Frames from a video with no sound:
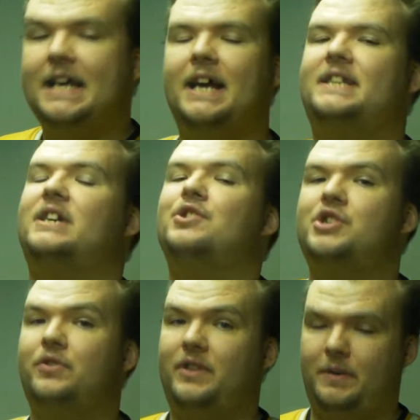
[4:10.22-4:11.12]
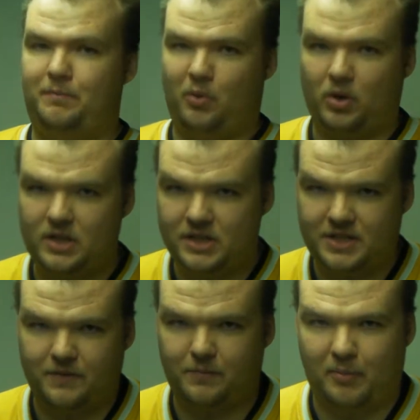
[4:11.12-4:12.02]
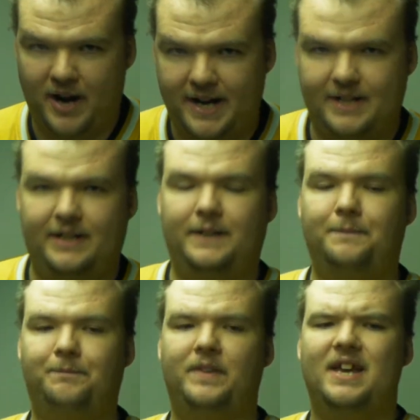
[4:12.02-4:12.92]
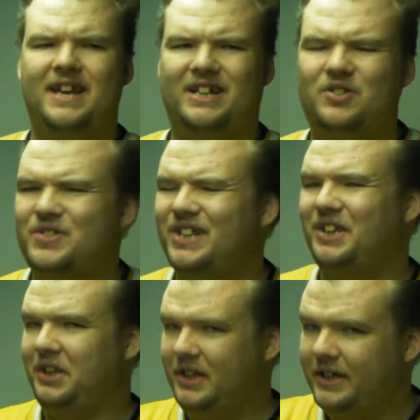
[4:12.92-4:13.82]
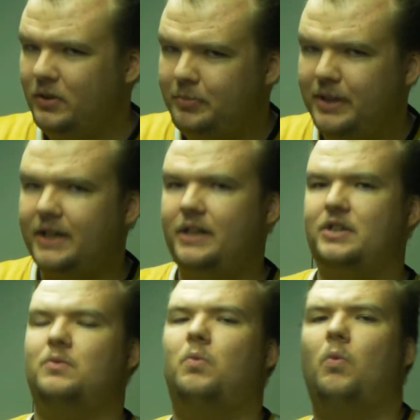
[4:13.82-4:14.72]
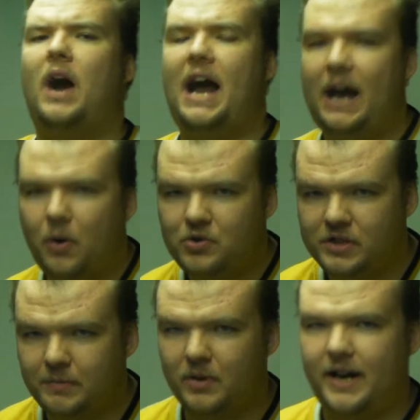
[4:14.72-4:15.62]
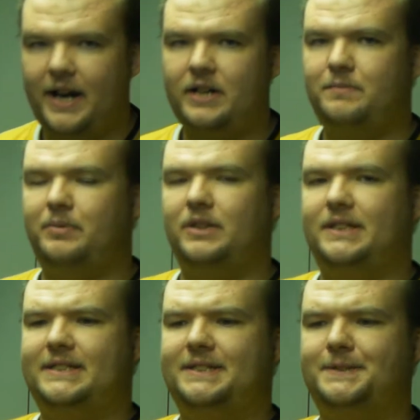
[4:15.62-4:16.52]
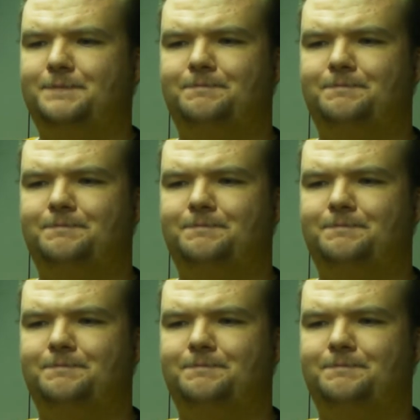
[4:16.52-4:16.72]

It tells you the importance of branding. It goes a little bit into how to brand, but